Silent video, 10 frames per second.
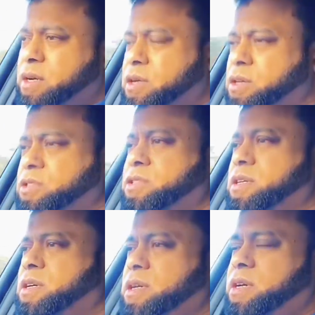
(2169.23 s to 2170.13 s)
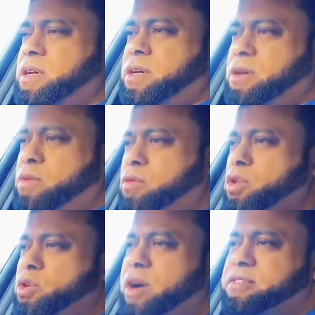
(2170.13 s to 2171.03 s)
Because when
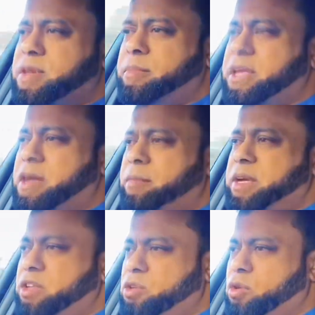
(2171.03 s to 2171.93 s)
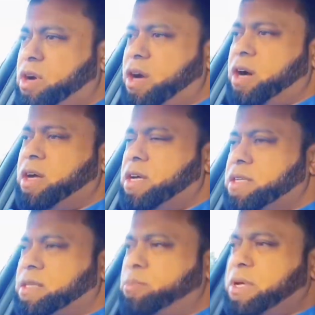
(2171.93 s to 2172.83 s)
you have somebody coming in your car,
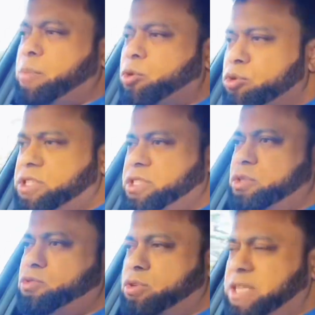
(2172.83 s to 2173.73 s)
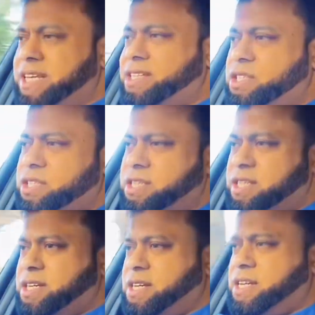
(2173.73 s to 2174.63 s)
somebody approaches you to teach,
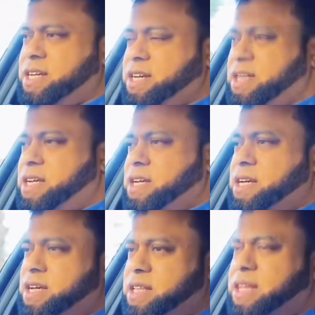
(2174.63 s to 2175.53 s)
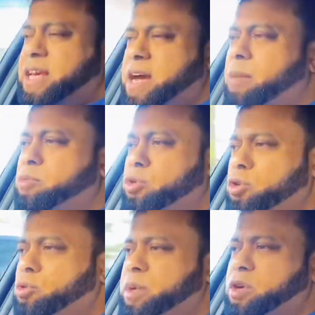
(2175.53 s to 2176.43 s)
they come to
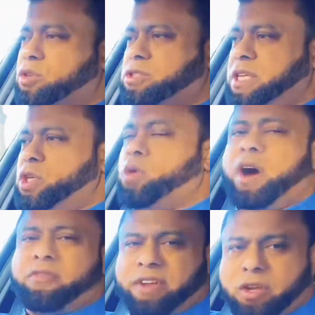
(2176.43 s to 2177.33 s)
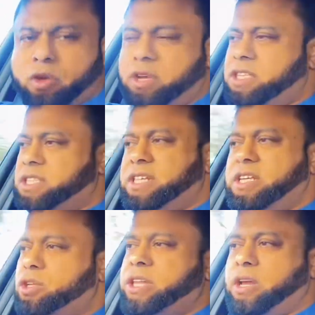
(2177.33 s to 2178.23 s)
you because you have a knowledge
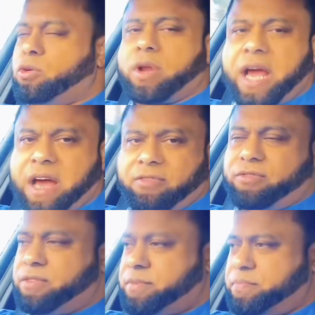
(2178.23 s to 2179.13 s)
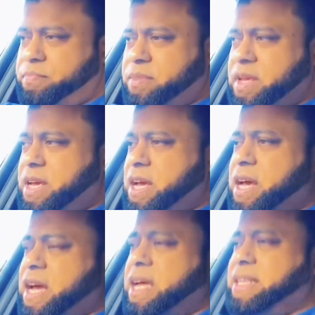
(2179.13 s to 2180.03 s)
they don't have.
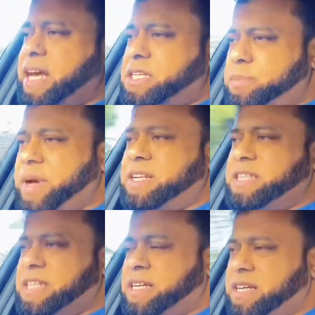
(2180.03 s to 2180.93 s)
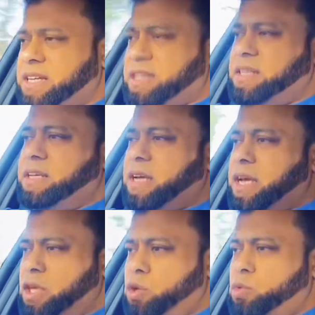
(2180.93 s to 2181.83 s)
And they're expecting
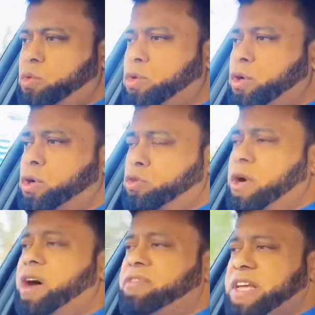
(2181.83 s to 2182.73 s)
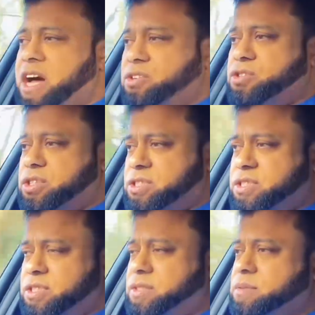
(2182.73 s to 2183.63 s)
you to have the answers.